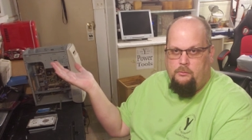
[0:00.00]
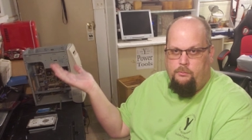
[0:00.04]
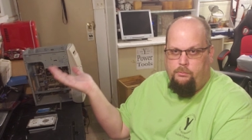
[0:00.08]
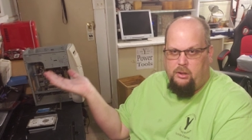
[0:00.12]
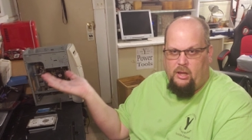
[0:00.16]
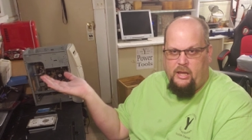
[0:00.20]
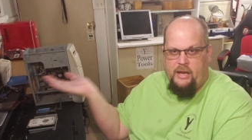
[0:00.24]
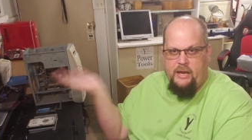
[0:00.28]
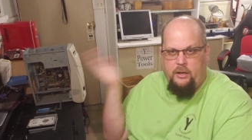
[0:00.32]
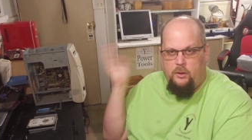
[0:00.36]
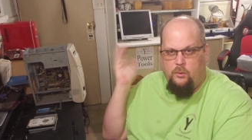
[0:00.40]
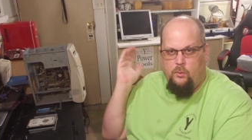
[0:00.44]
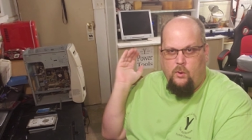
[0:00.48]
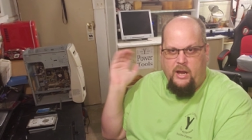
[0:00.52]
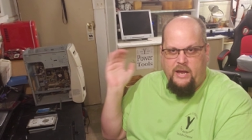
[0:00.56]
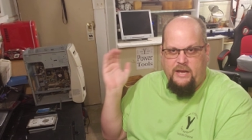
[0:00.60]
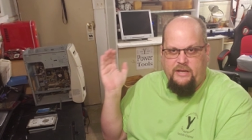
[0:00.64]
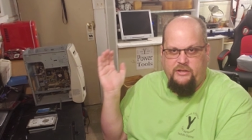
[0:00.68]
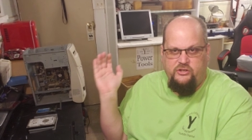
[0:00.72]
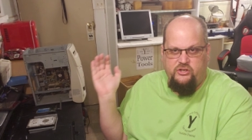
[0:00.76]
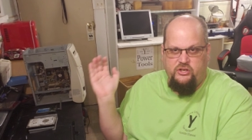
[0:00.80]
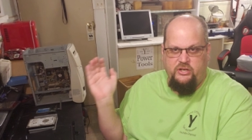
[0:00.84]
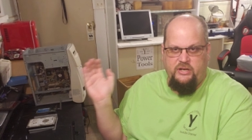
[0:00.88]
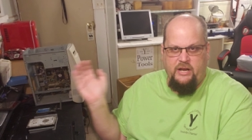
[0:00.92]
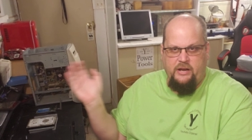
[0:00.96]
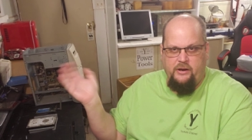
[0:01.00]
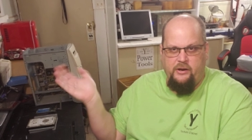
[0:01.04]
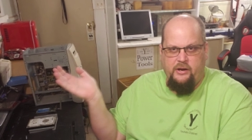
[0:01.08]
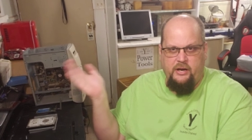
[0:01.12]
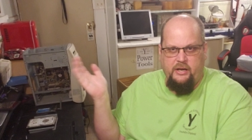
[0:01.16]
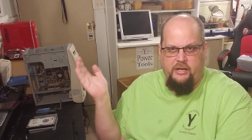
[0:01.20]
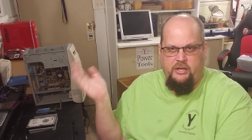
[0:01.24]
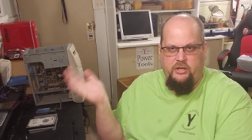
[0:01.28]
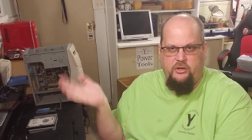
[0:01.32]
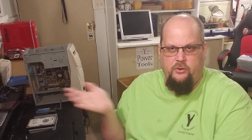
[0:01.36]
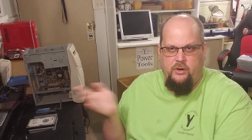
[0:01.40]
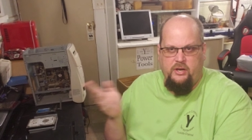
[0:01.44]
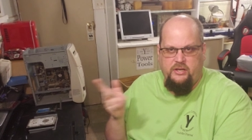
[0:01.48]
plain white
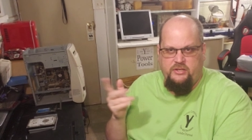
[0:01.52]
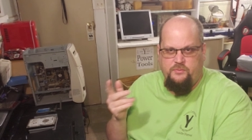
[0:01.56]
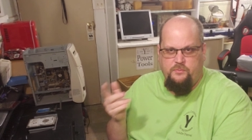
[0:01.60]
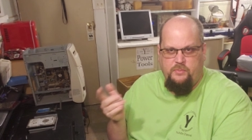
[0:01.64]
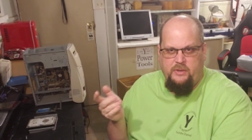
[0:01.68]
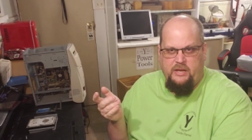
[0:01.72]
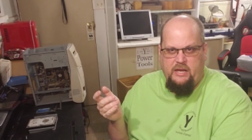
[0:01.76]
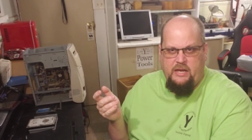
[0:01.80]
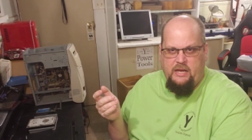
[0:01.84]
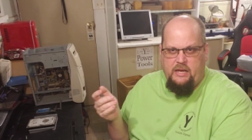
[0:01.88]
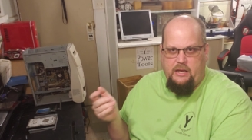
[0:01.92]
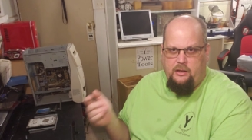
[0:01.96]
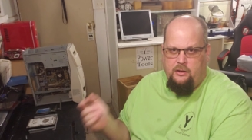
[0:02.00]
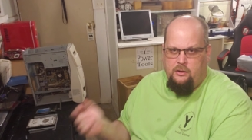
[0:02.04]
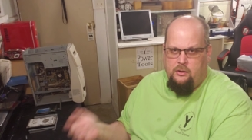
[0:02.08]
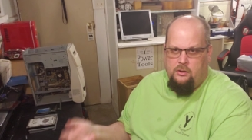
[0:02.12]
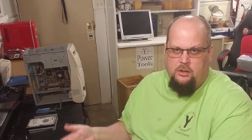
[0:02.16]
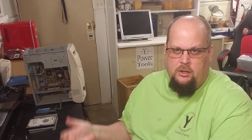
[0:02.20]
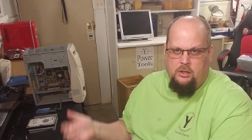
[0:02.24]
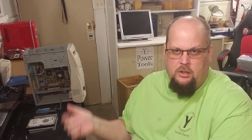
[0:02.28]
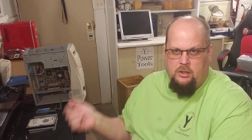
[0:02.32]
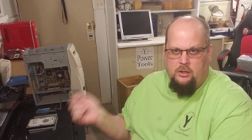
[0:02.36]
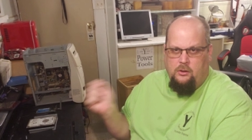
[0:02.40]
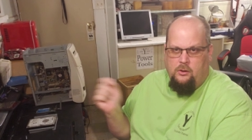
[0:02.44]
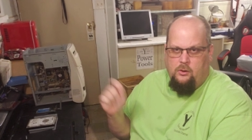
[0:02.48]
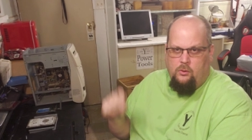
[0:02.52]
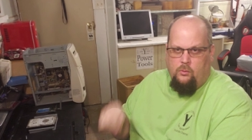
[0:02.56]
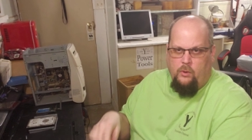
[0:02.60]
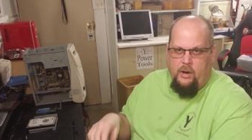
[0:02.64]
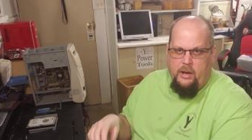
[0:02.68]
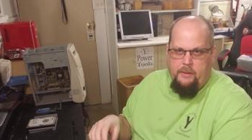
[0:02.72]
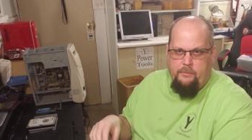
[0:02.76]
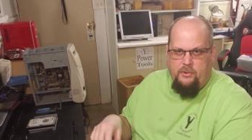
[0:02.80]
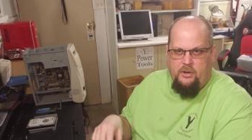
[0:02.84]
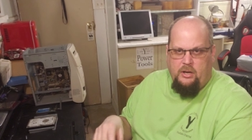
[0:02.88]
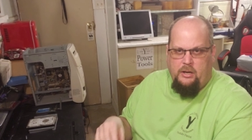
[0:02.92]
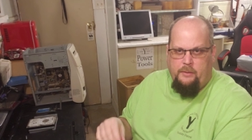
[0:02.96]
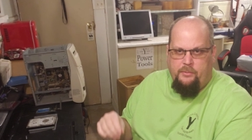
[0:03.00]
generic USB,
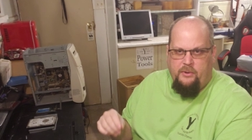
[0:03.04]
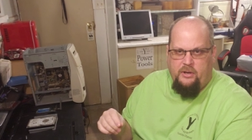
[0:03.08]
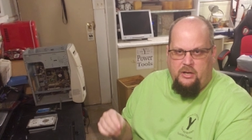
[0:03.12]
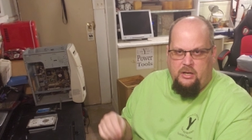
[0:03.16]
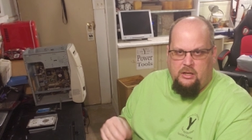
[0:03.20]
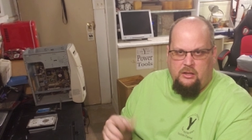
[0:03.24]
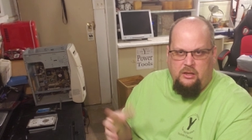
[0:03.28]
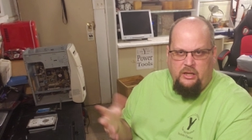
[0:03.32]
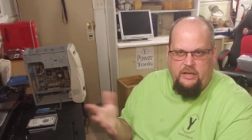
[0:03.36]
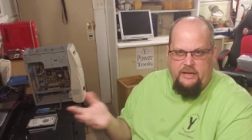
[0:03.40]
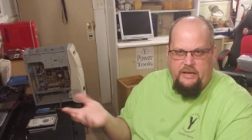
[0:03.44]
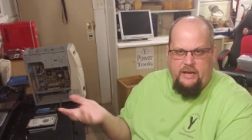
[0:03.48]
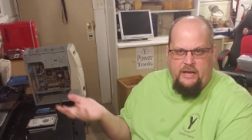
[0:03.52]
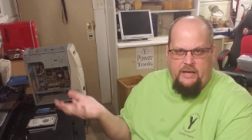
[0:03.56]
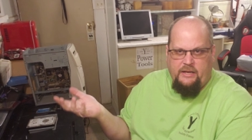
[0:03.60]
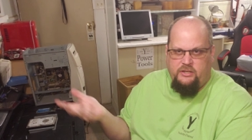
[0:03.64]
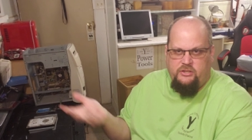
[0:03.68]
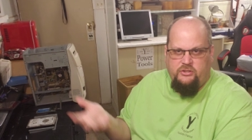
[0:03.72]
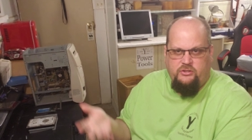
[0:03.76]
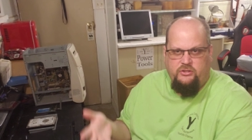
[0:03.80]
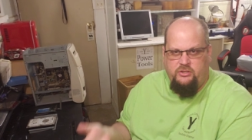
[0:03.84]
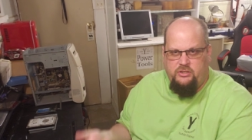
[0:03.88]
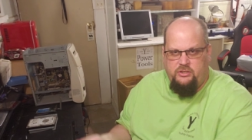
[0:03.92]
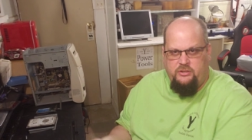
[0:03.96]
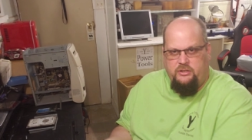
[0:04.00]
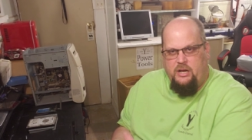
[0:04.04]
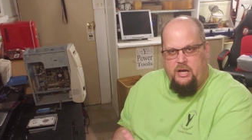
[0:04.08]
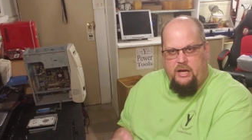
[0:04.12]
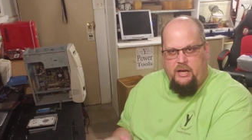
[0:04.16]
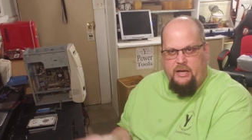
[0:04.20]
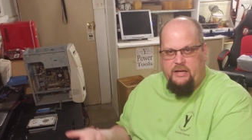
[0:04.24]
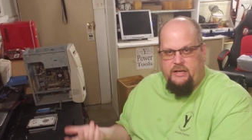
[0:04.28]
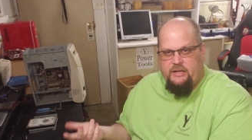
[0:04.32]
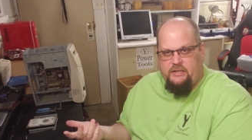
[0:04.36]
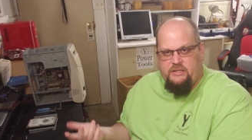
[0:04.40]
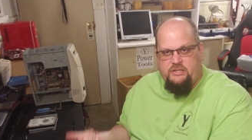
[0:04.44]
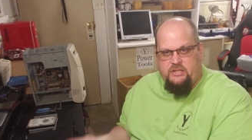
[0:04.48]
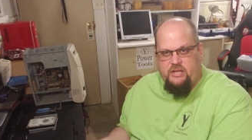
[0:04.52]
wipe it up in a Kleenex, you're not
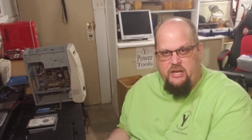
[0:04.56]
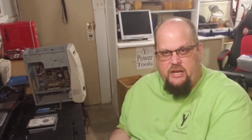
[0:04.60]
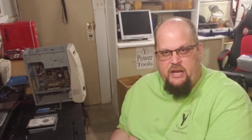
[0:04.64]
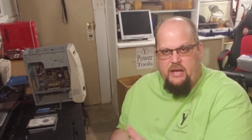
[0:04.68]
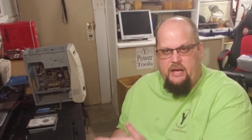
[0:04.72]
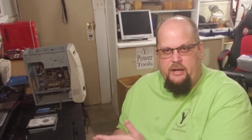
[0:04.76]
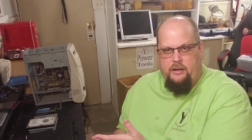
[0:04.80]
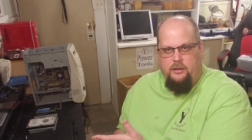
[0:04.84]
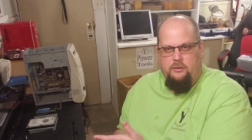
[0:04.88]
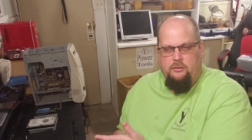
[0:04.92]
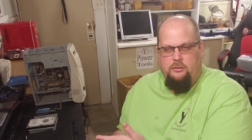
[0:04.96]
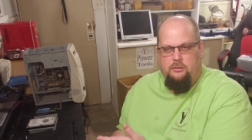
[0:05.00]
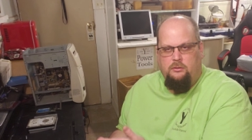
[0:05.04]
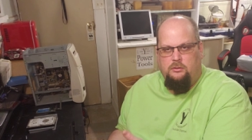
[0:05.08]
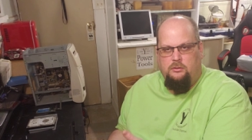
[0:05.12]
going to see it.